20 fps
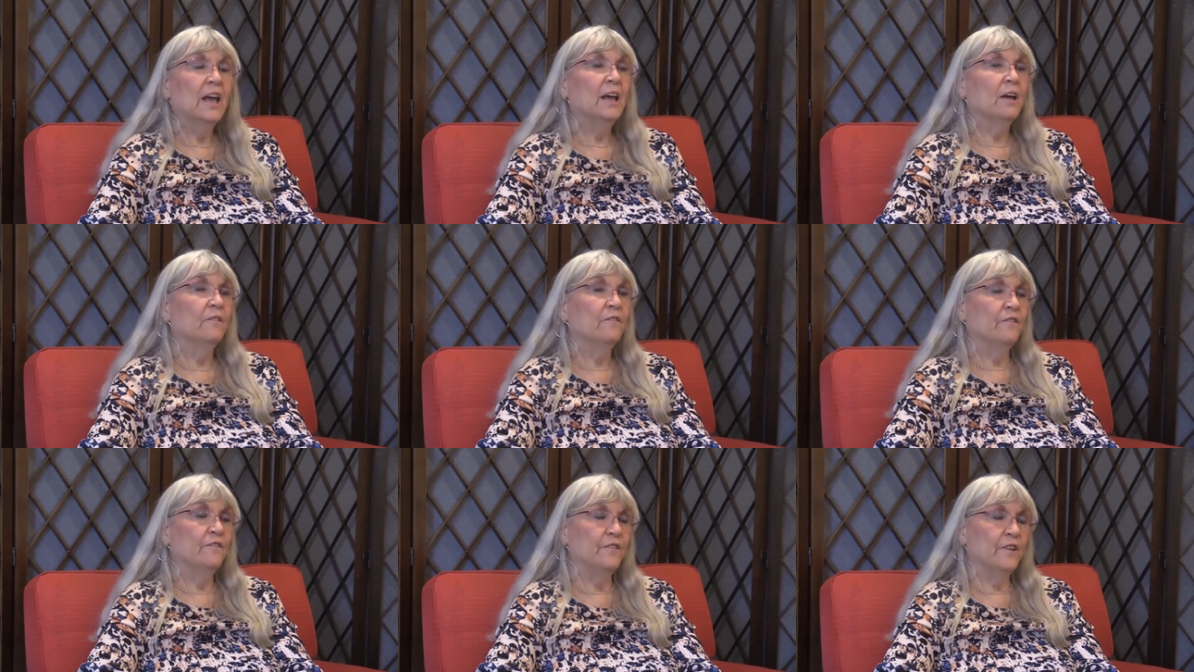
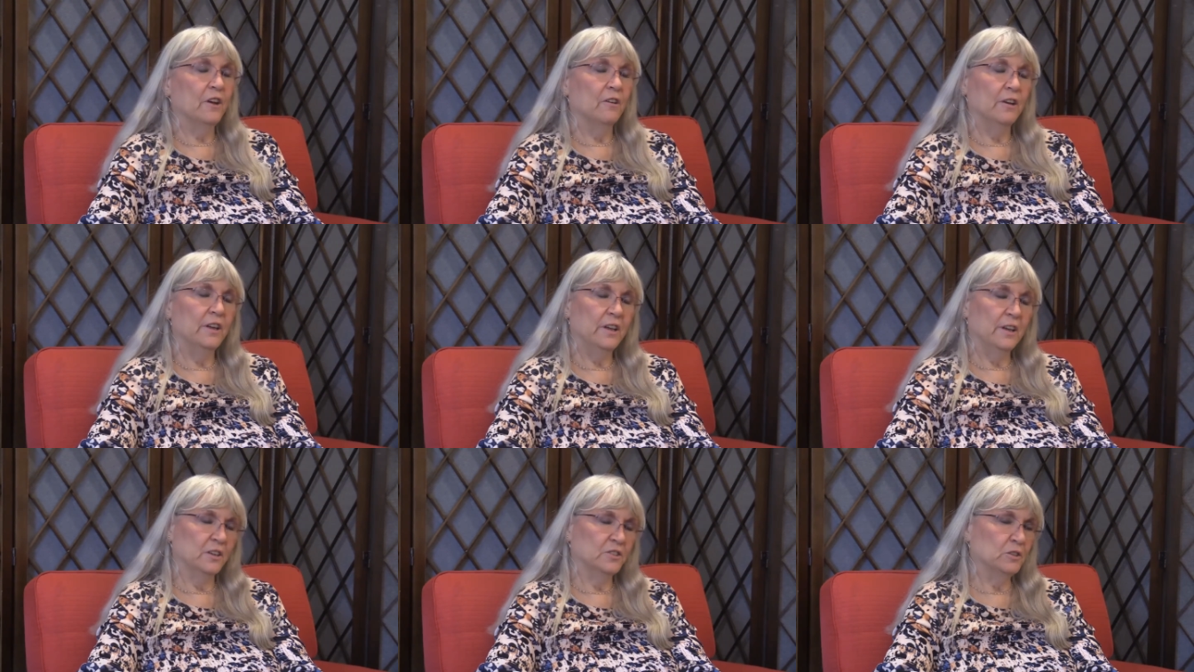
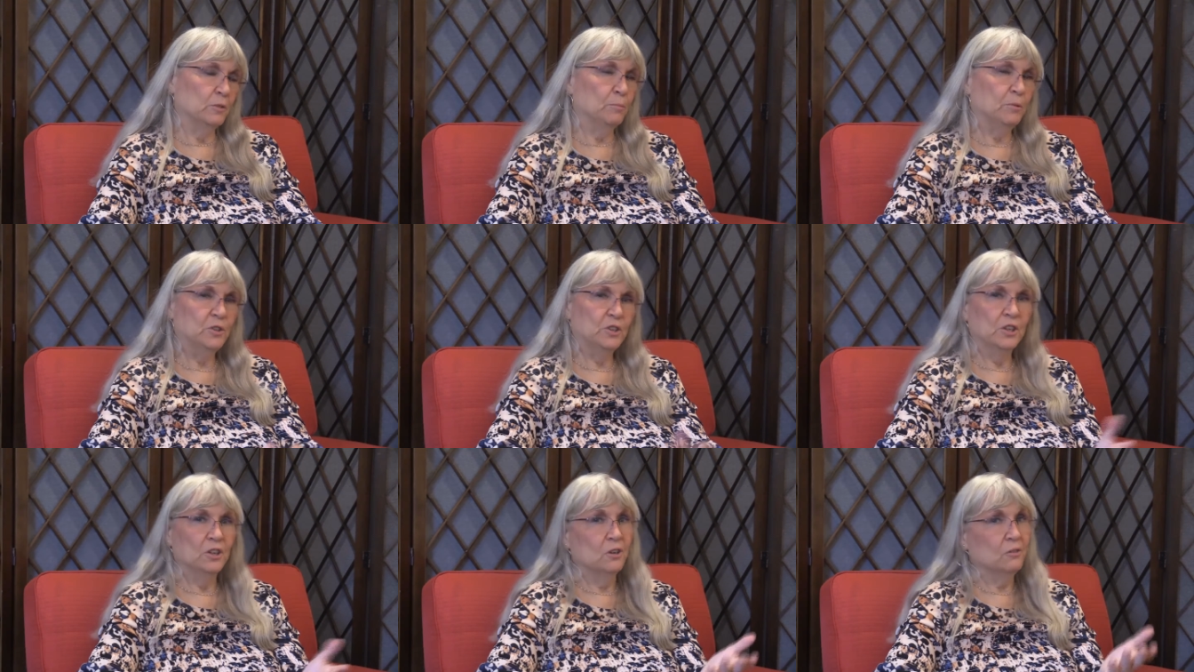Very excellent,
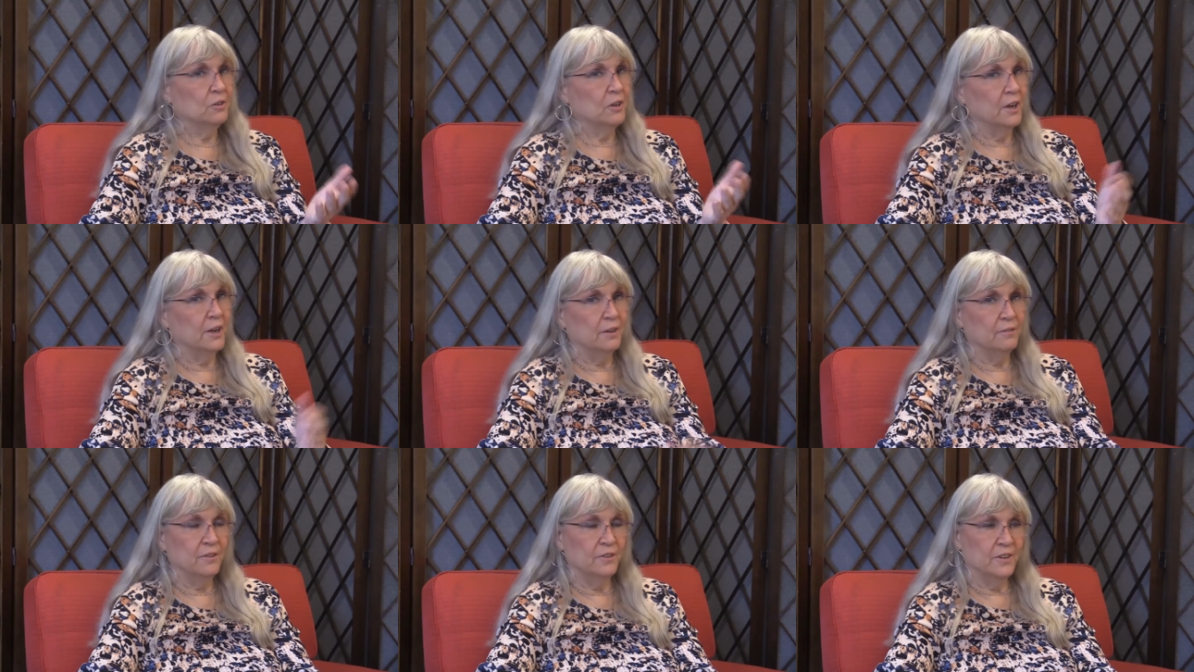but
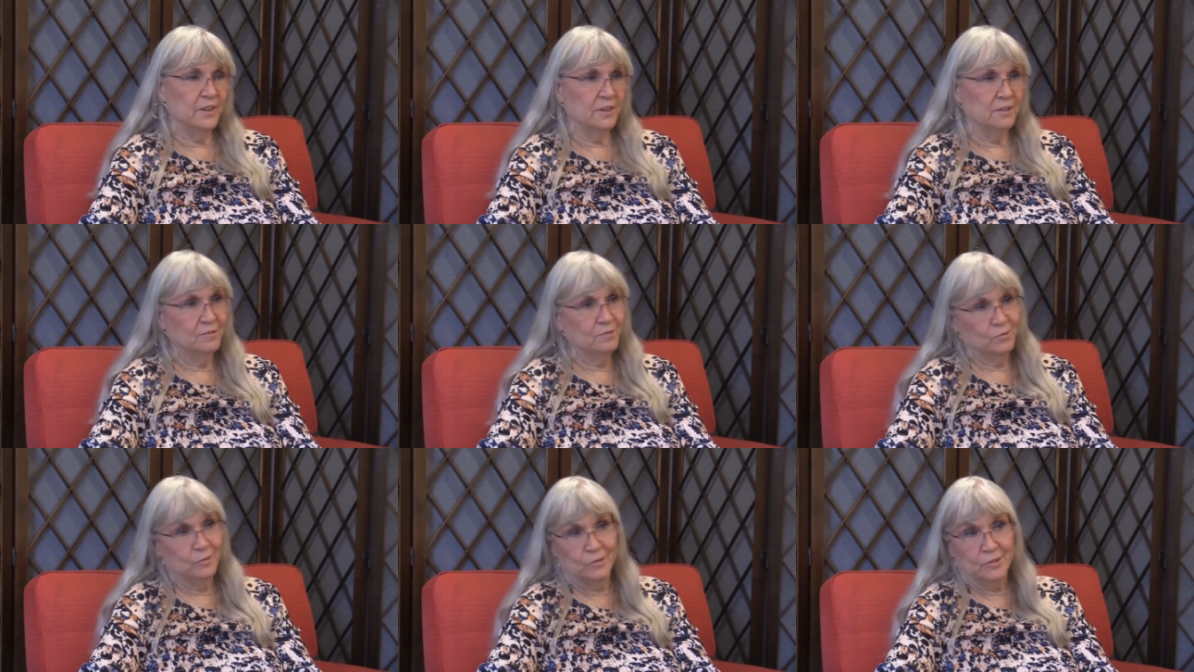not
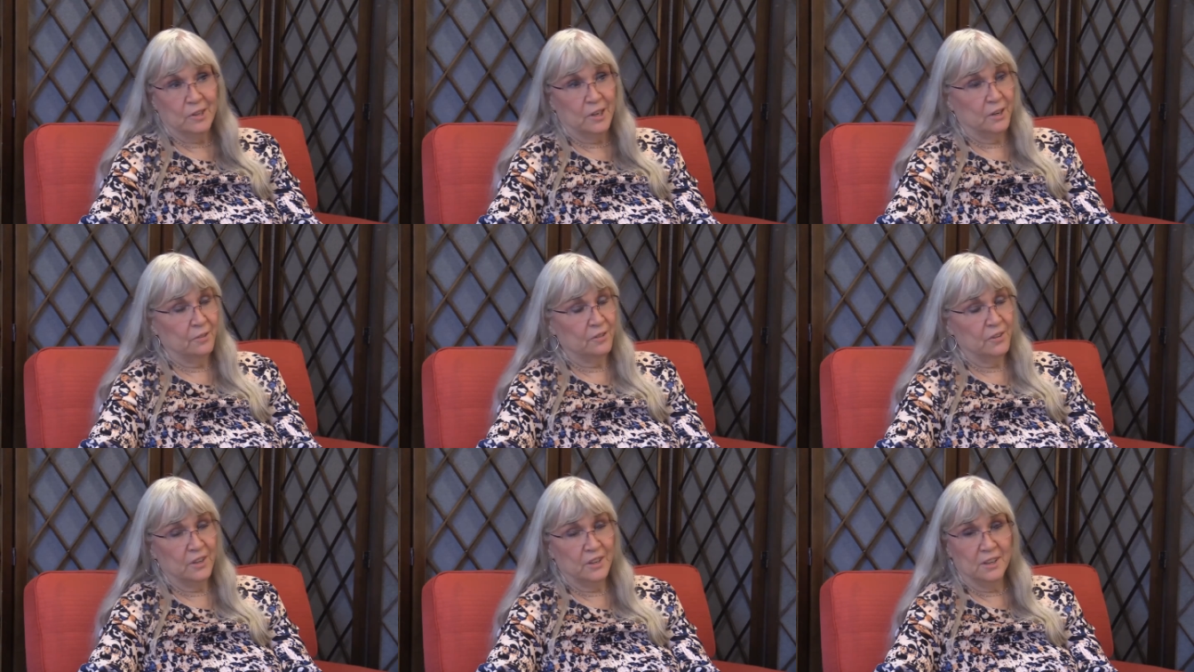everything
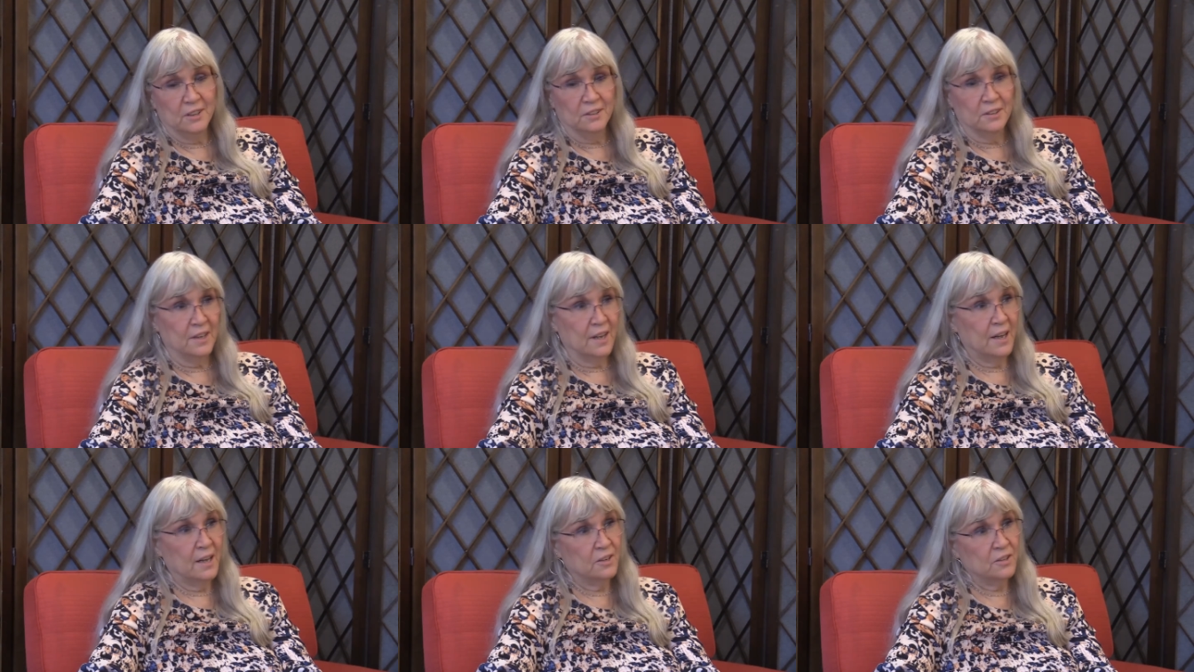can
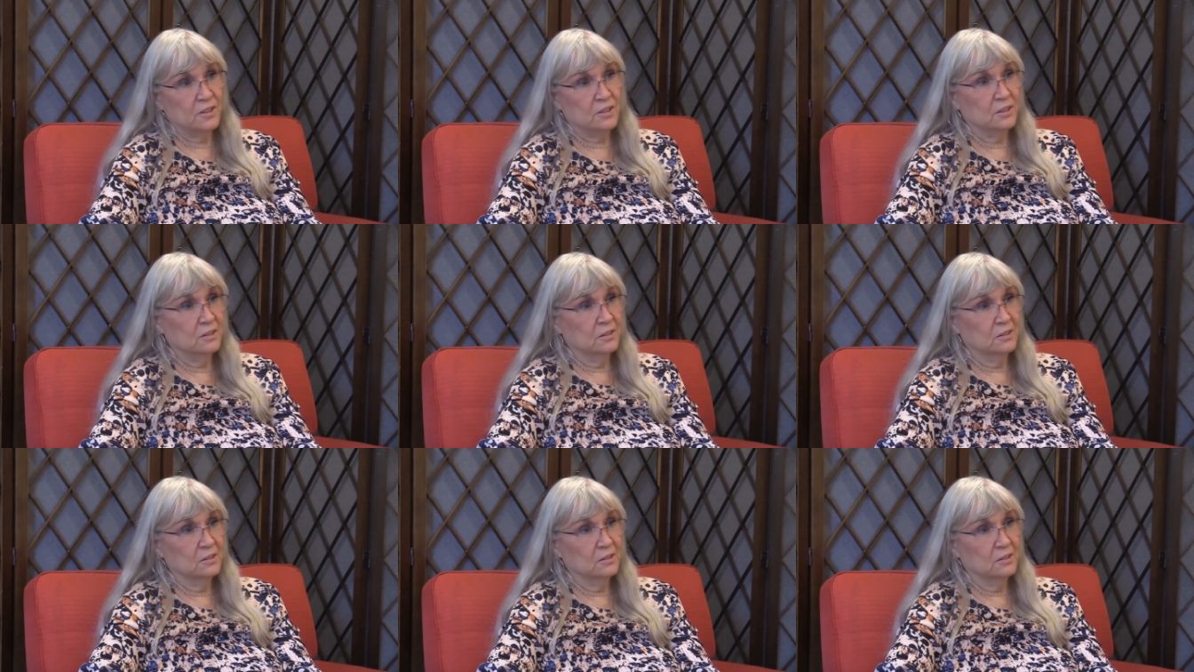last.